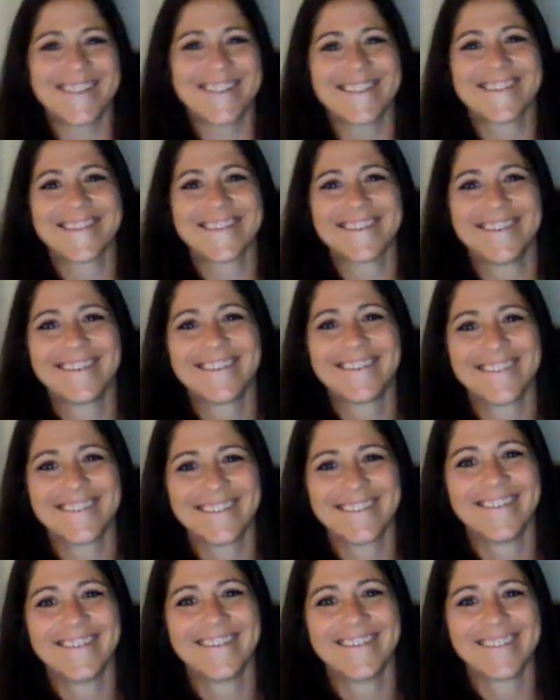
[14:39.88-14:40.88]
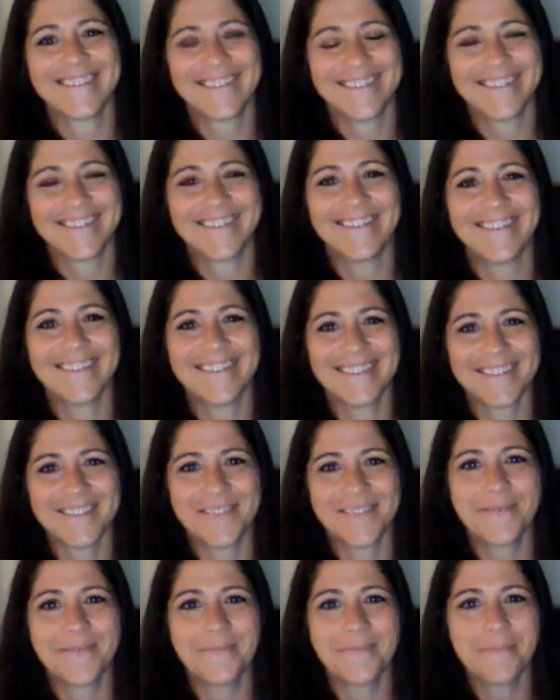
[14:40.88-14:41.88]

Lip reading: sad to say, but I mean, they take